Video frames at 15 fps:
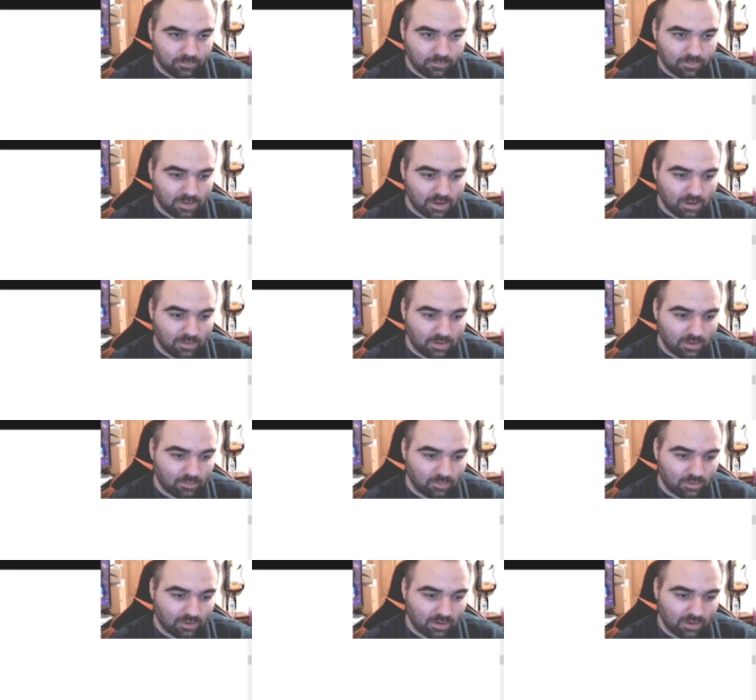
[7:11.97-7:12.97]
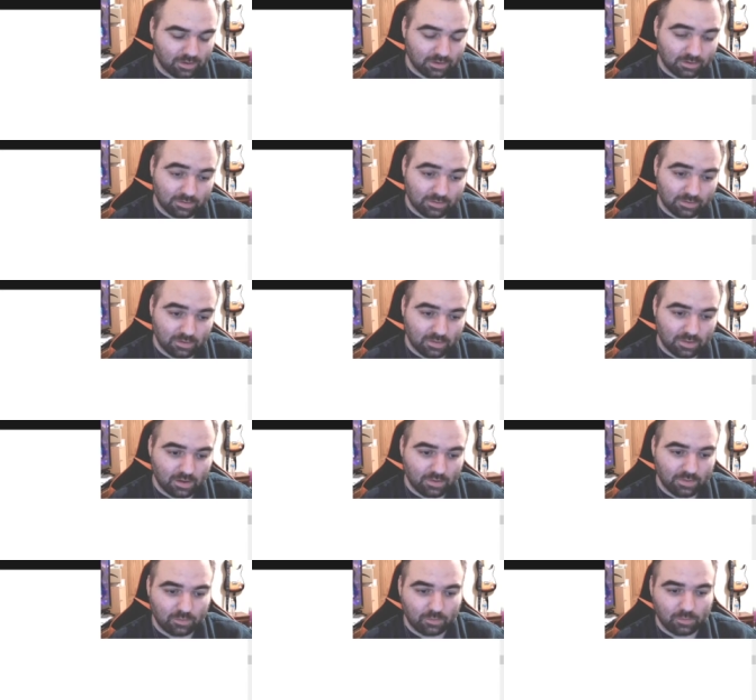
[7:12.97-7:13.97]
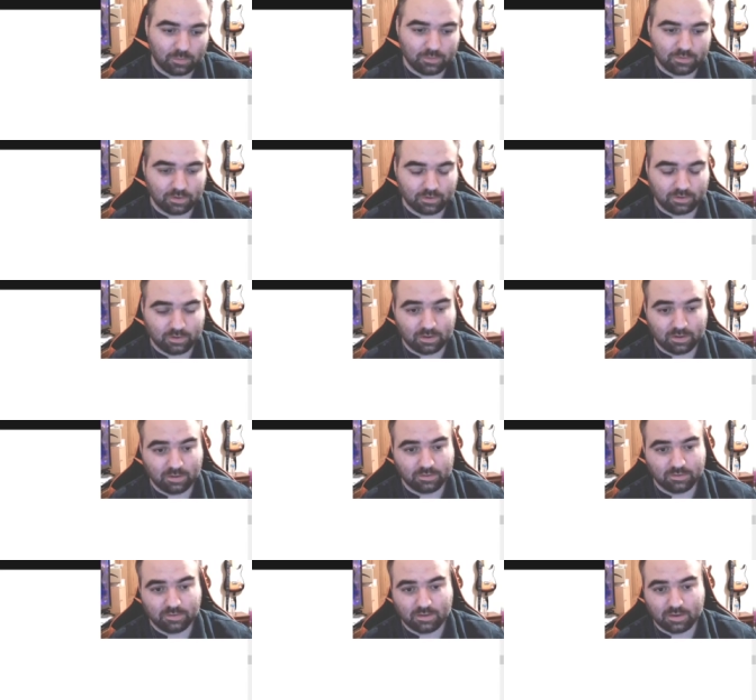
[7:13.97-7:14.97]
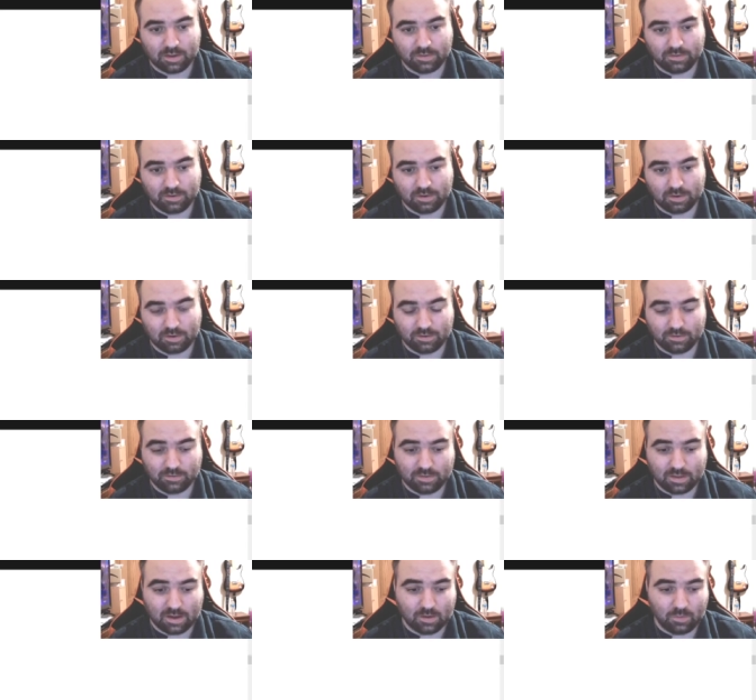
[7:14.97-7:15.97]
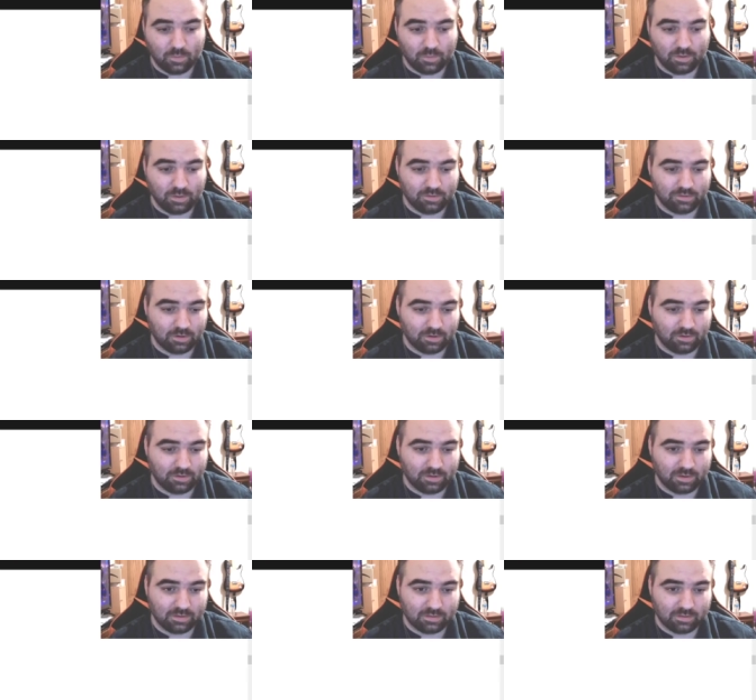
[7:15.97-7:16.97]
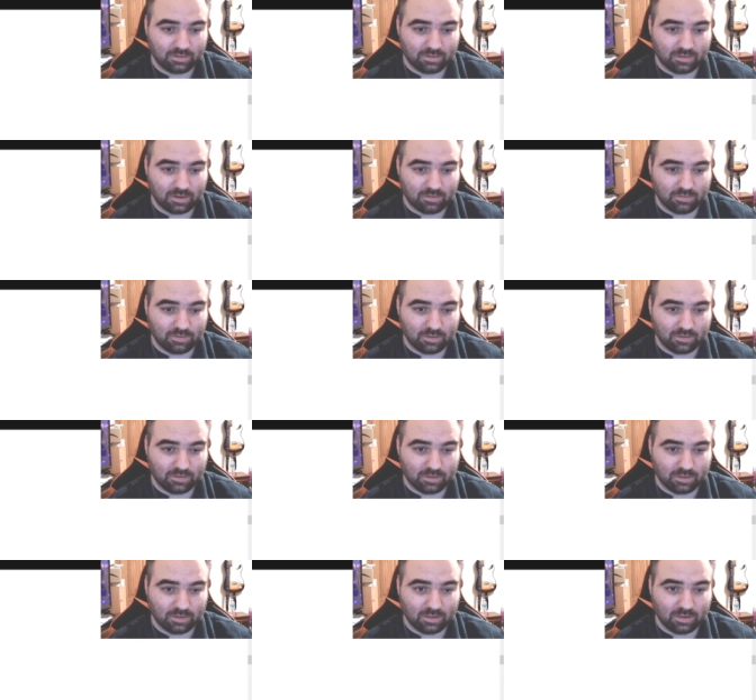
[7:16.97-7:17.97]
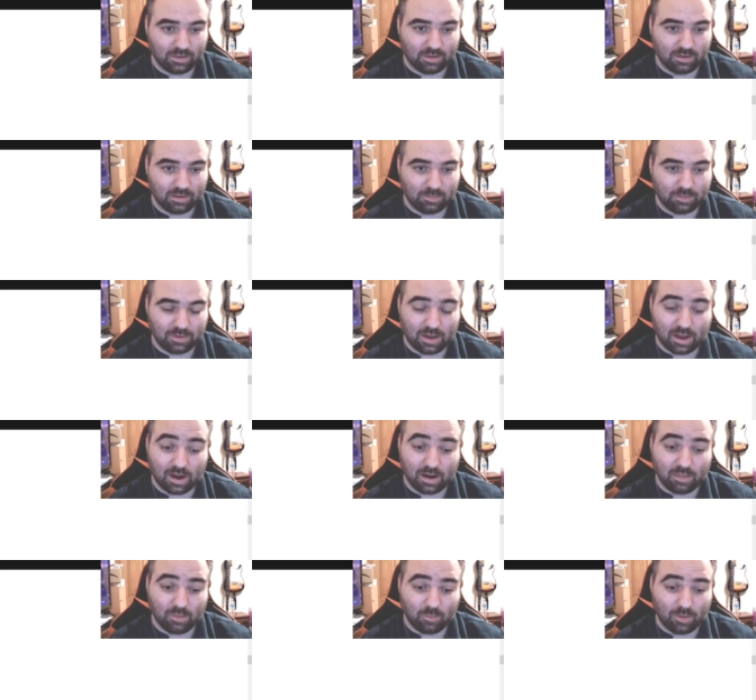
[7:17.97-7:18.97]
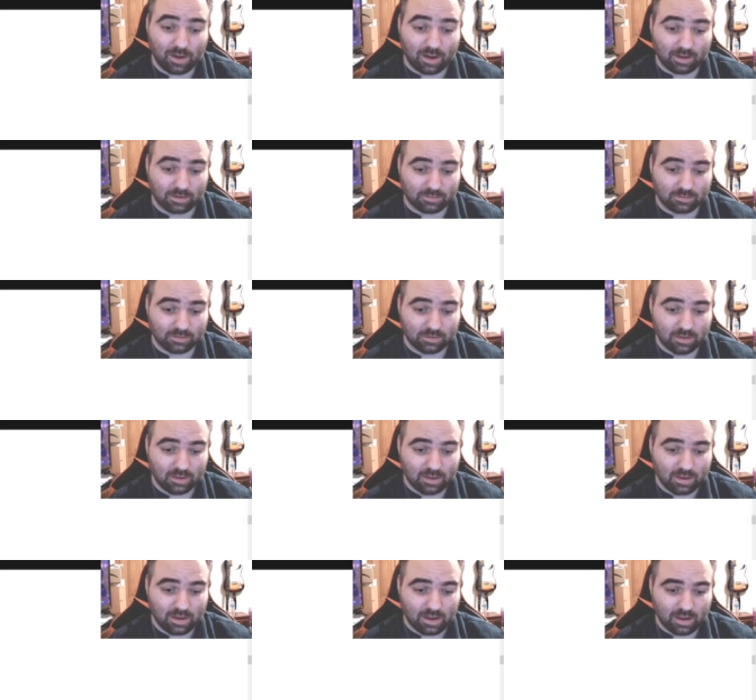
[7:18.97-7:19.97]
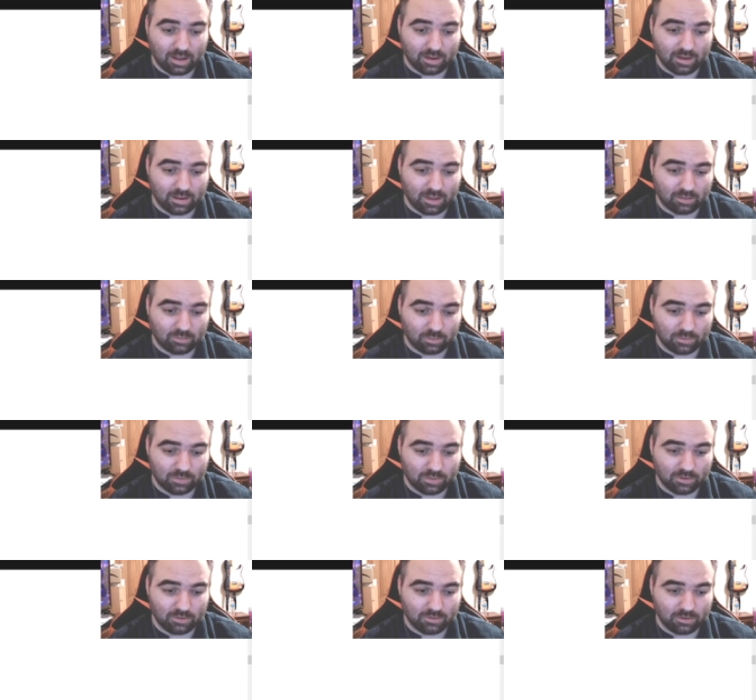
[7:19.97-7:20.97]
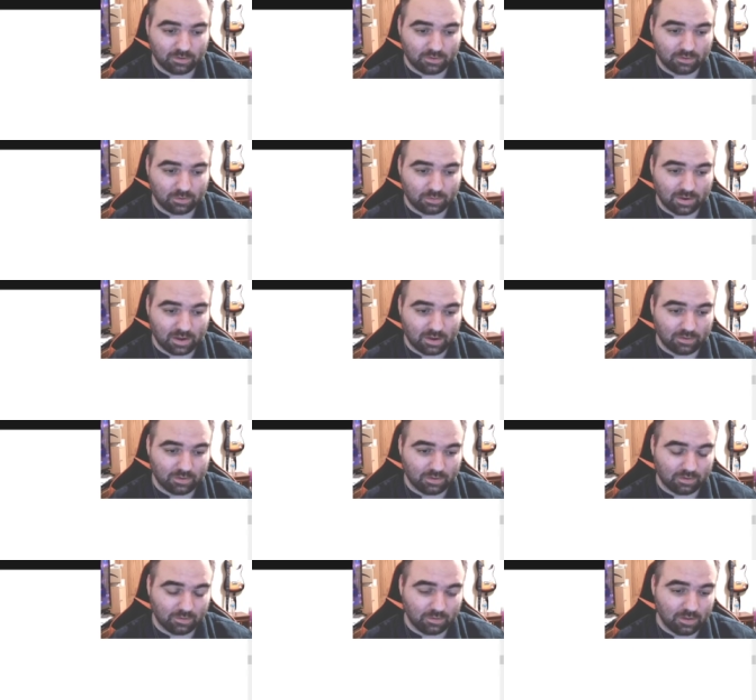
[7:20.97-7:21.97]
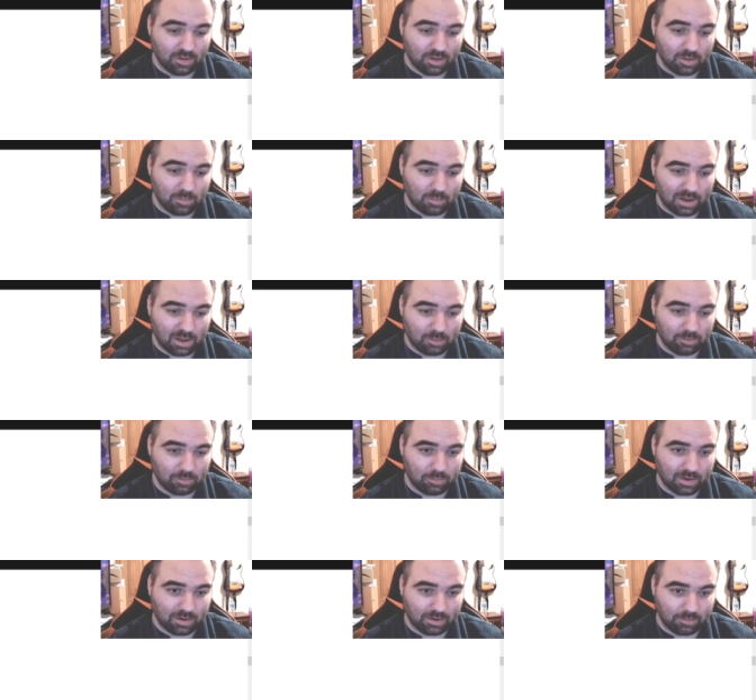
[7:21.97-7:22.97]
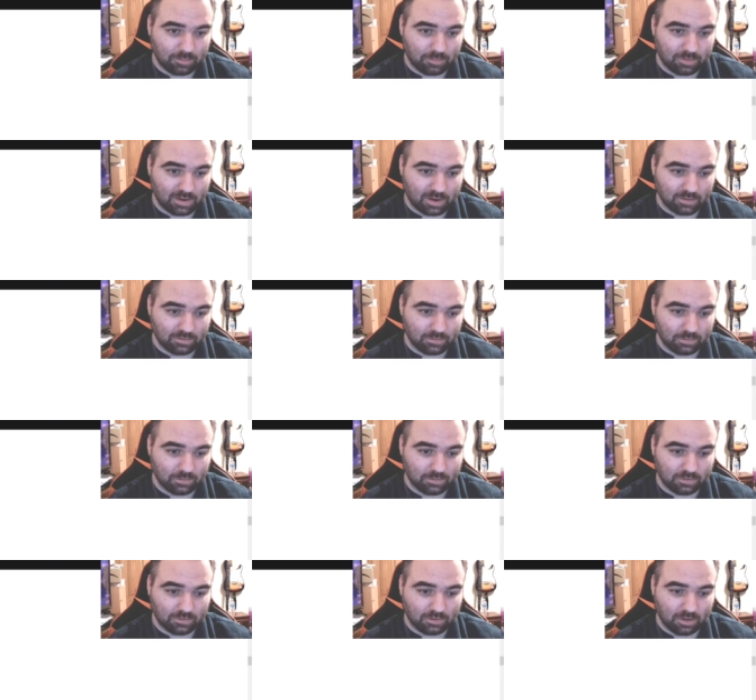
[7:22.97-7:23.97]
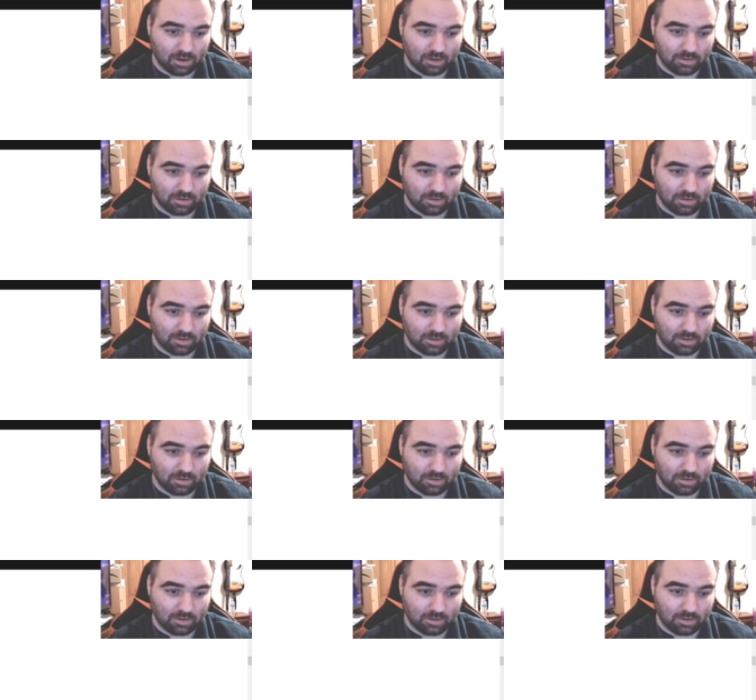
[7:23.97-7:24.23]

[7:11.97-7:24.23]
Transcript: Now then when we start getting into the 1900s, now we start to get to stuff that's a little bit out of the box, and that's where things start to go downhill. Pablo Picasso's guitar.